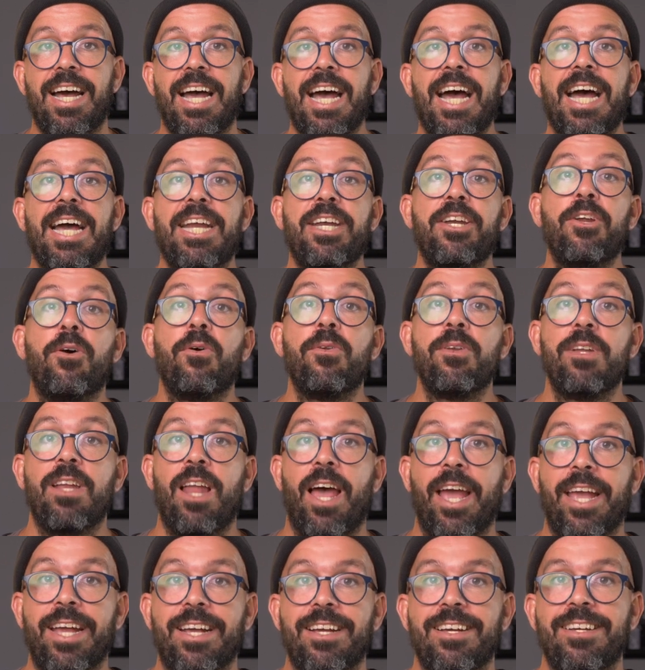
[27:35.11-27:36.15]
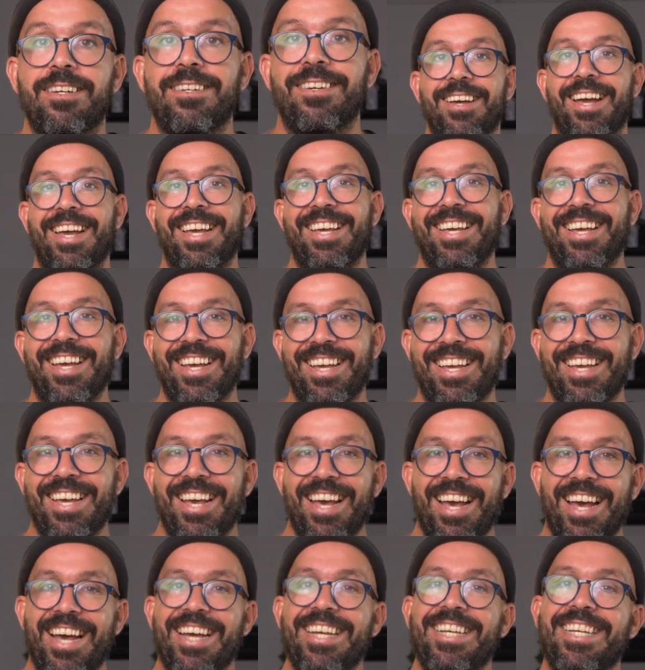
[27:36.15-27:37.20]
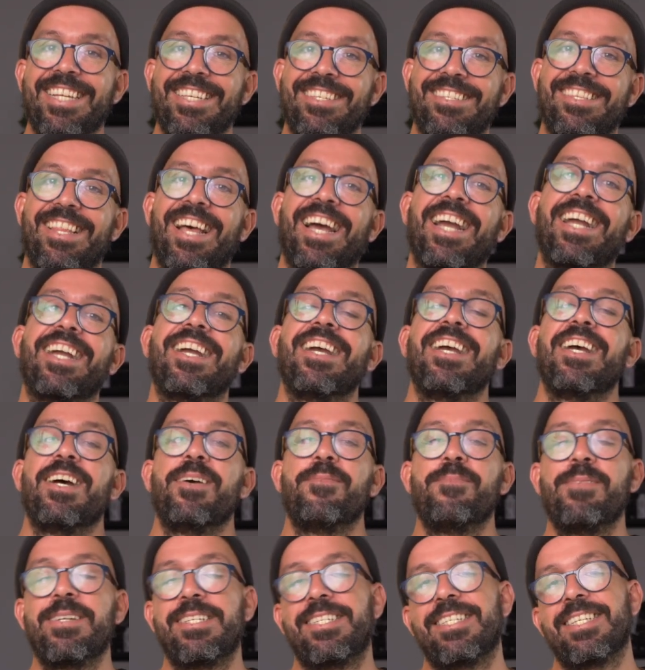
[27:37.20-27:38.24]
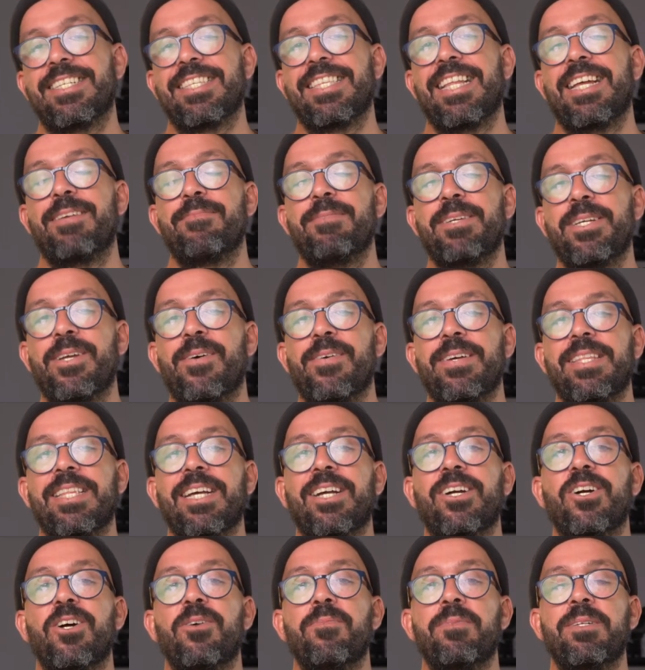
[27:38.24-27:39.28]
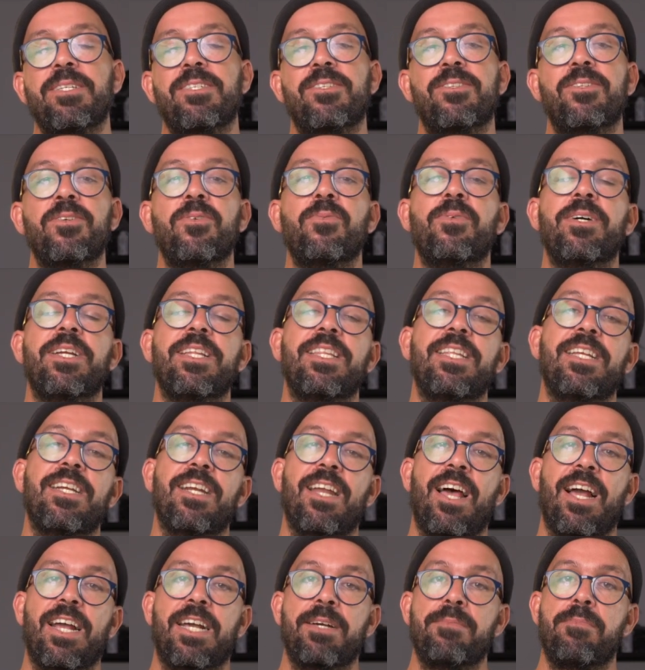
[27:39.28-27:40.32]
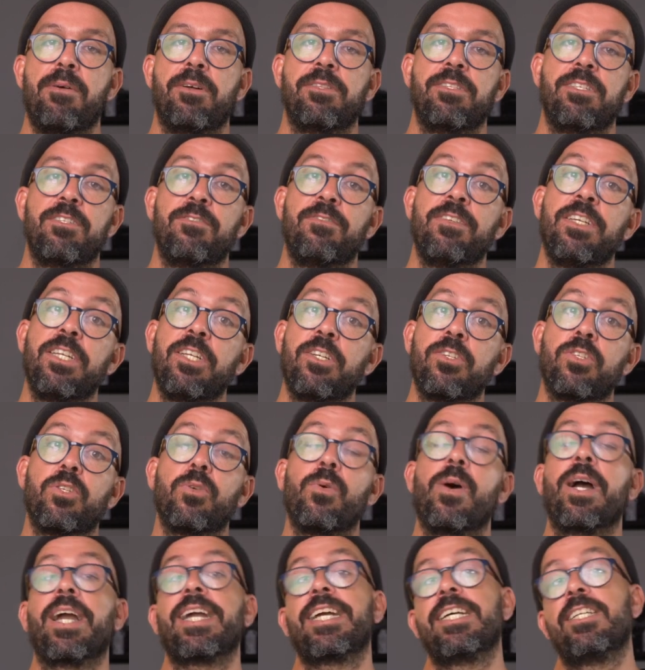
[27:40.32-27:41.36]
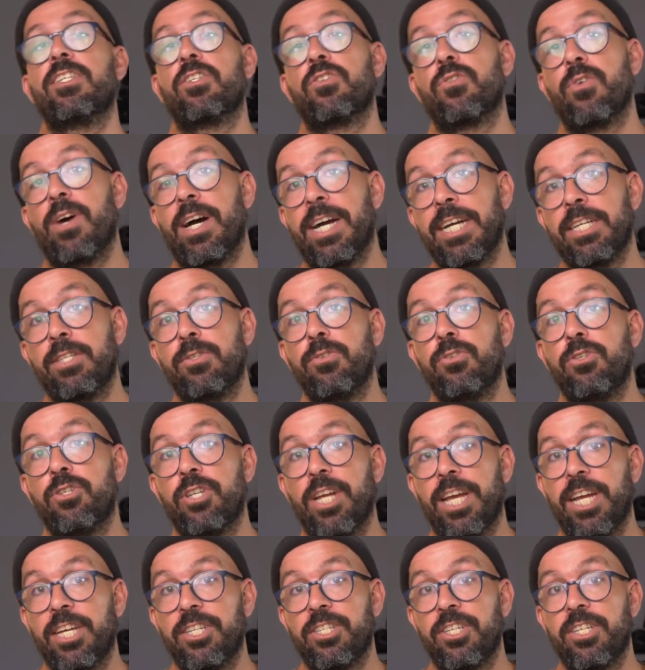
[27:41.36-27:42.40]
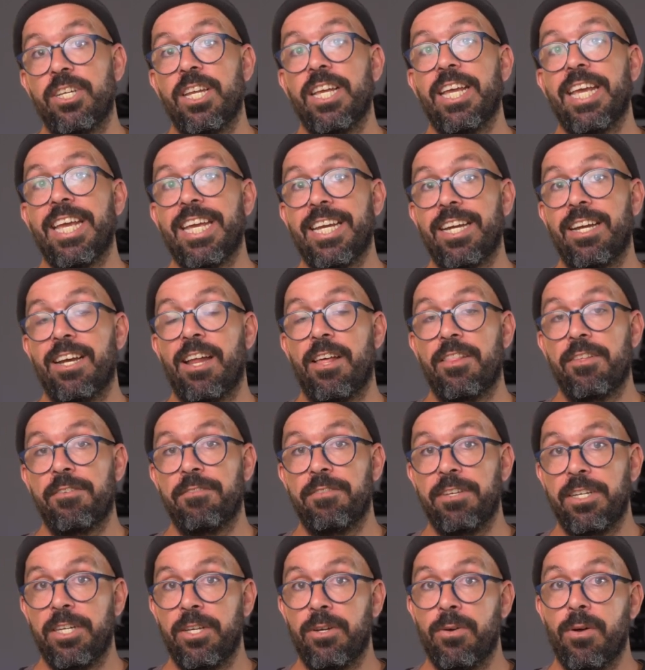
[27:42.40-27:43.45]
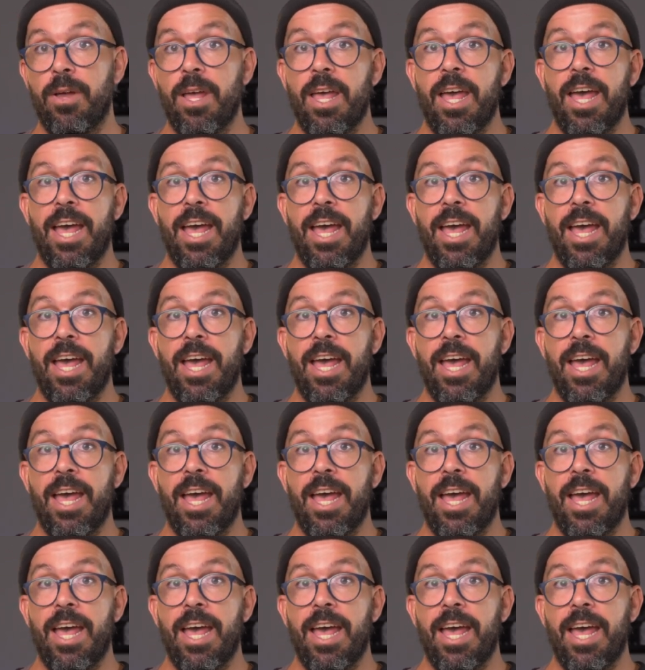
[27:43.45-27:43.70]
a non-like, a dislike, but just let me know in the comments too what you didn't like about this video, so I can try to change it in another video.